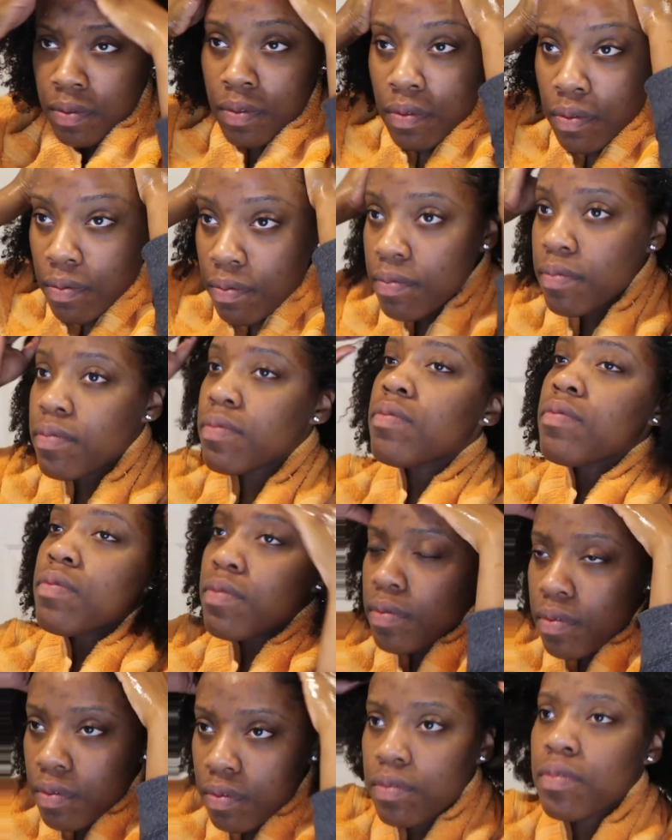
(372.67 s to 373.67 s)
So I started off
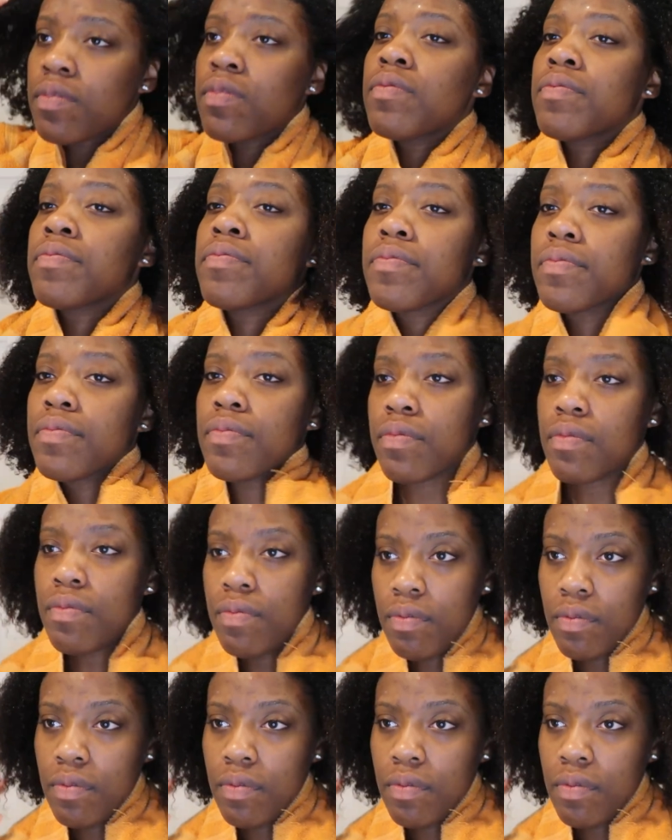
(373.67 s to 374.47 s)
by rinsing the hair